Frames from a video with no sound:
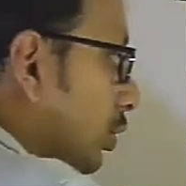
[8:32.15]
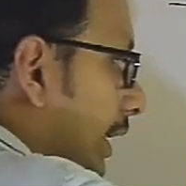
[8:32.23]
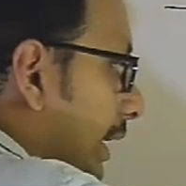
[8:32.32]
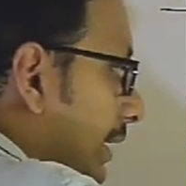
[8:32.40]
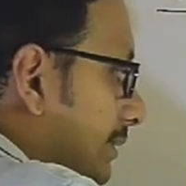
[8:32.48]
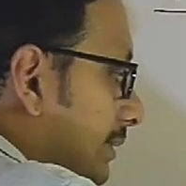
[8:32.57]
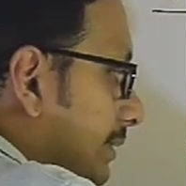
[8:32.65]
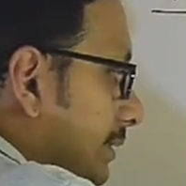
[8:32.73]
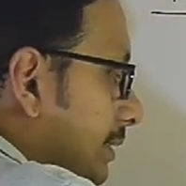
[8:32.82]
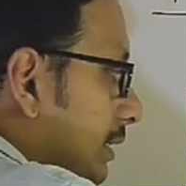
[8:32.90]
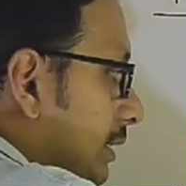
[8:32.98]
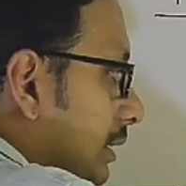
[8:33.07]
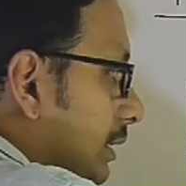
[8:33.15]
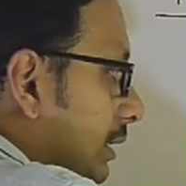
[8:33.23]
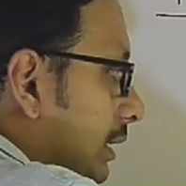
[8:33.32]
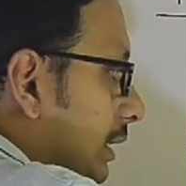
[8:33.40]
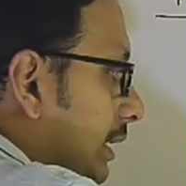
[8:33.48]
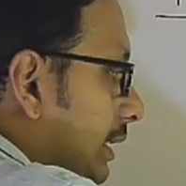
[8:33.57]
S
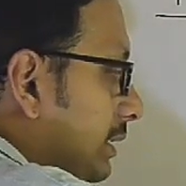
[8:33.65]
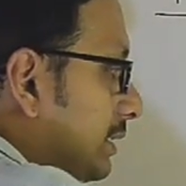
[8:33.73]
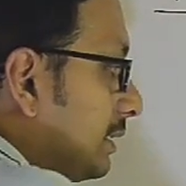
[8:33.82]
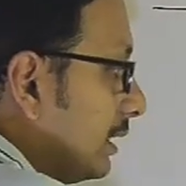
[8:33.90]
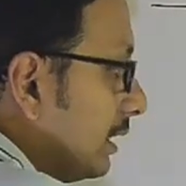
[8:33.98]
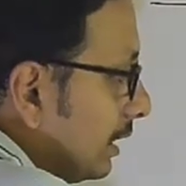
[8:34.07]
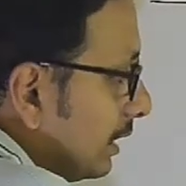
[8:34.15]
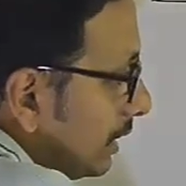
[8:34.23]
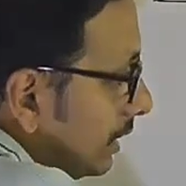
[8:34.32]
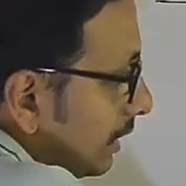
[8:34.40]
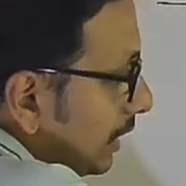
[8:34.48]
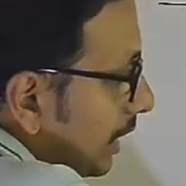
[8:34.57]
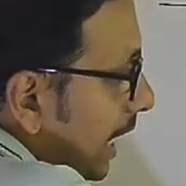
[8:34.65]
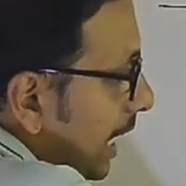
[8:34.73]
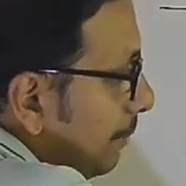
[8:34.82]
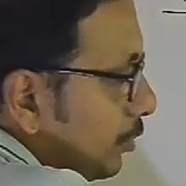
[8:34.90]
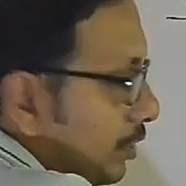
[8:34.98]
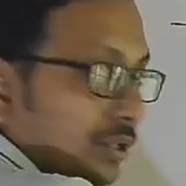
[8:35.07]
is the
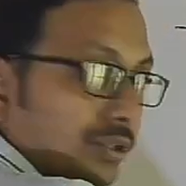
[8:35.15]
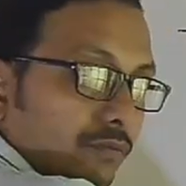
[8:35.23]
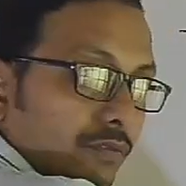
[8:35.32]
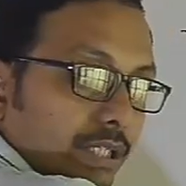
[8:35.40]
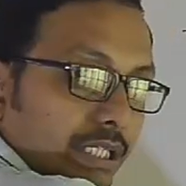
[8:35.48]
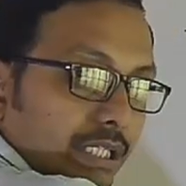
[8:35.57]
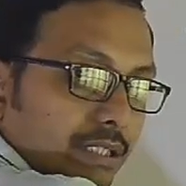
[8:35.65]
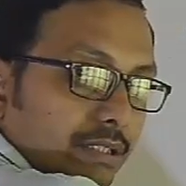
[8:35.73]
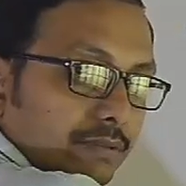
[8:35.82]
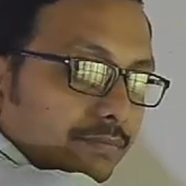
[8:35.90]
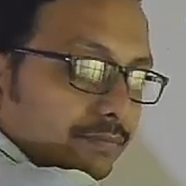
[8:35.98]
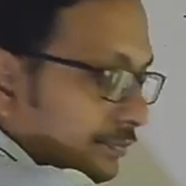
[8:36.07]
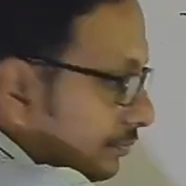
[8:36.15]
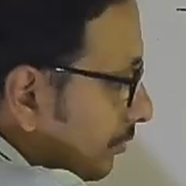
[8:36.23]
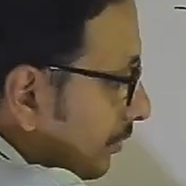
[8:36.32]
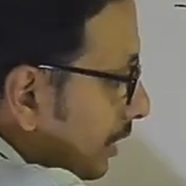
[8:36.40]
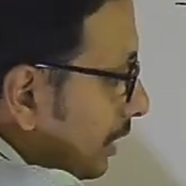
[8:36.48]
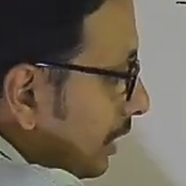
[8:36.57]
hypotenuse over here.
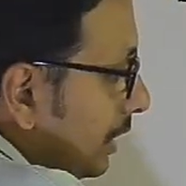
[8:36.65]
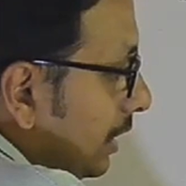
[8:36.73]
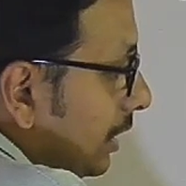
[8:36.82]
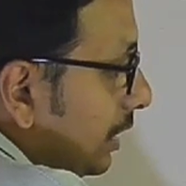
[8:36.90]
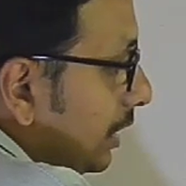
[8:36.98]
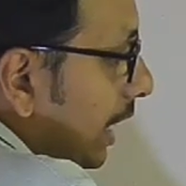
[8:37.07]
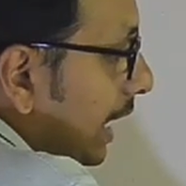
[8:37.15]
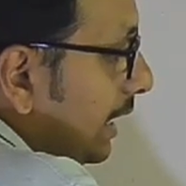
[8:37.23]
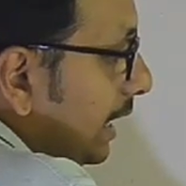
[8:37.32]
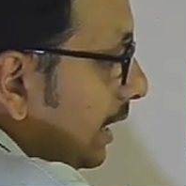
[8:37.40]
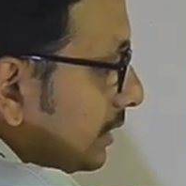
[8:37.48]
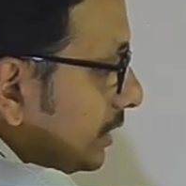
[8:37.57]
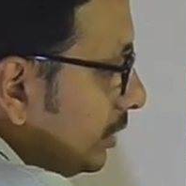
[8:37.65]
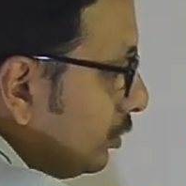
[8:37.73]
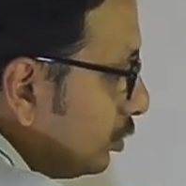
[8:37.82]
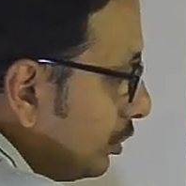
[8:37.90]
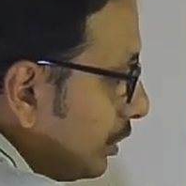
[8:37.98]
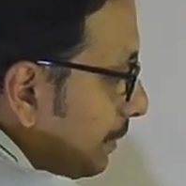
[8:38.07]
I asked
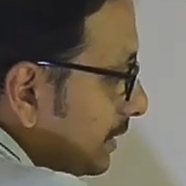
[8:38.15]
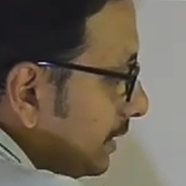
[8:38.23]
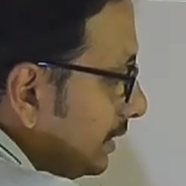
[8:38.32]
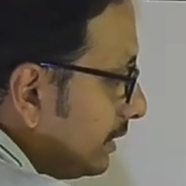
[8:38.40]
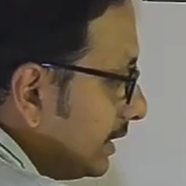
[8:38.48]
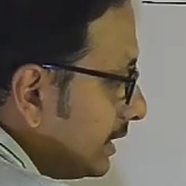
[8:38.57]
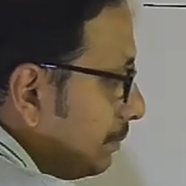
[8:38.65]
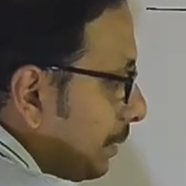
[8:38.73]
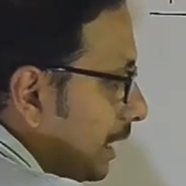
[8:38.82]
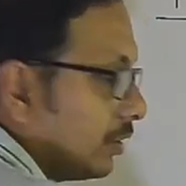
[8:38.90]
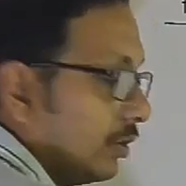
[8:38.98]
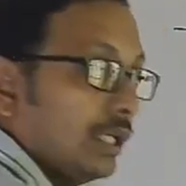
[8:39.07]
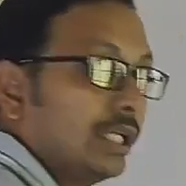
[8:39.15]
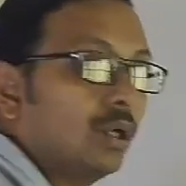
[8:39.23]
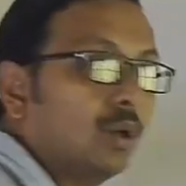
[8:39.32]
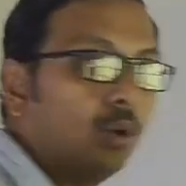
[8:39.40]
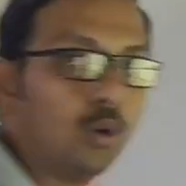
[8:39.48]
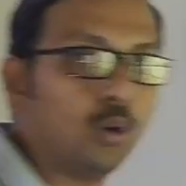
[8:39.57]
you to represent this part
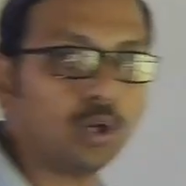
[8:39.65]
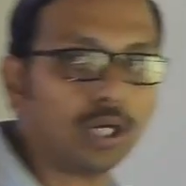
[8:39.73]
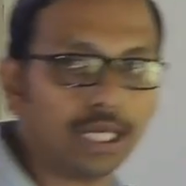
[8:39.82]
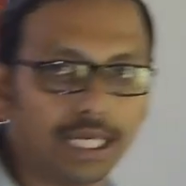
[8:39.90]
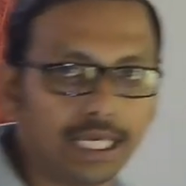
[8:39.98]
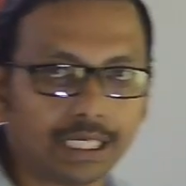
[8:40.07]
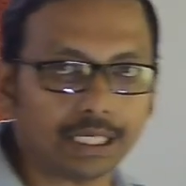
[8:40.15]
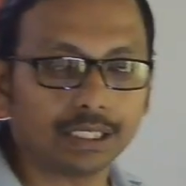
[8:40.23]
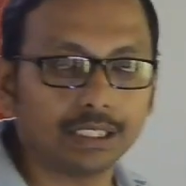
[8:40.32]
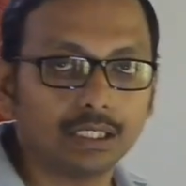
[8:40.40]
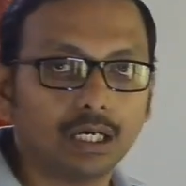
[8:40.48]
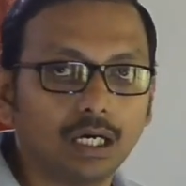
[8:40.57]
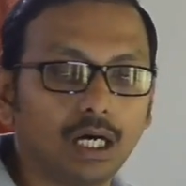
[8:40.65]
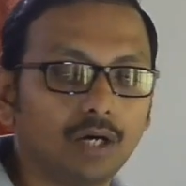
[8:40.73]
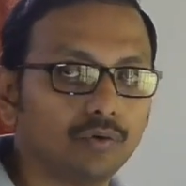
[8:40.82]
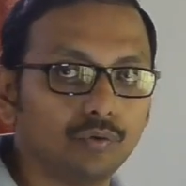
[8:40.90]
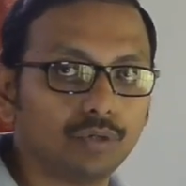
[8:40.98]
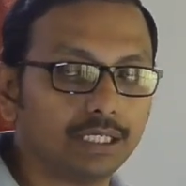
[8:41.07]
only, OA.
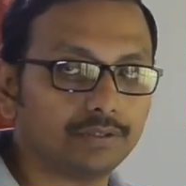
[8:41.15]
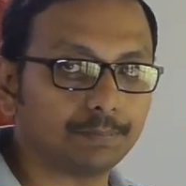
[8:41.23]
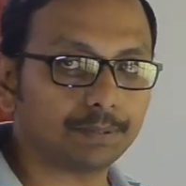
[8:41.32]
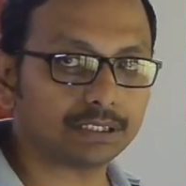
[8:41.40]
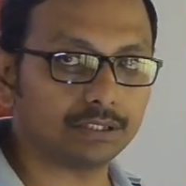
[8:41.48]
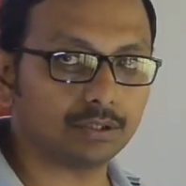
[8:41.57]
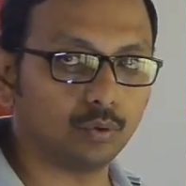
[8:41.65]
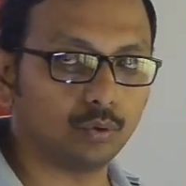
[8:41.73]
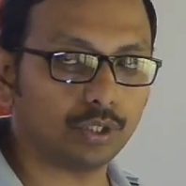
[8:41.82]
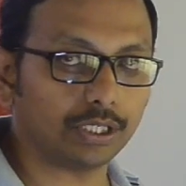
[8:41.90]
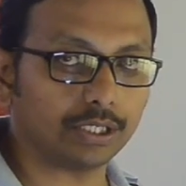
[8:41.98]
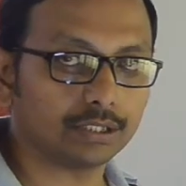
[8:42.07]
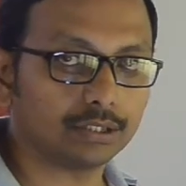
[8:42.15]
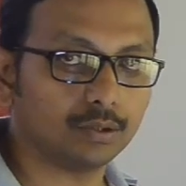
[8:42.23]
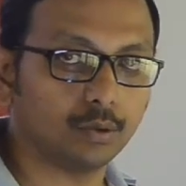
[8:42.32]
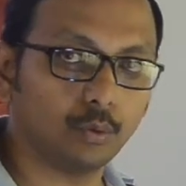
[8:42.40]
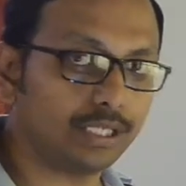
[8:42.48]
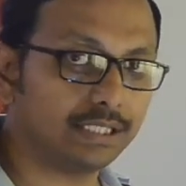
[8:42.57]
How you can represent OA?
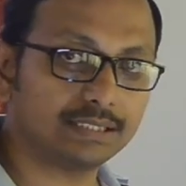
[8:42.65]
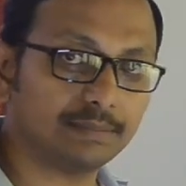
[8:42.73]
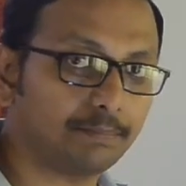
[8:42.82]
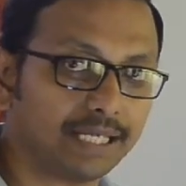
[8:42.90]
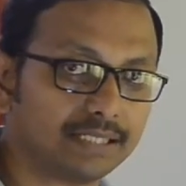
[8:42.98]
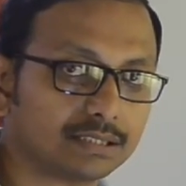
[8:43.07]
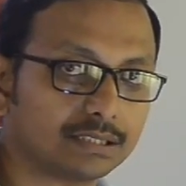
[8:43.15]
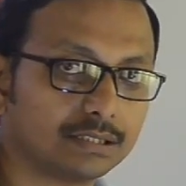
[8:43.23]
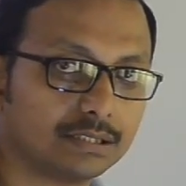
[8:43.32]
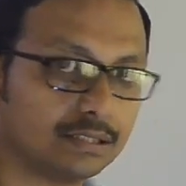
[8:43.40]
OA is the base.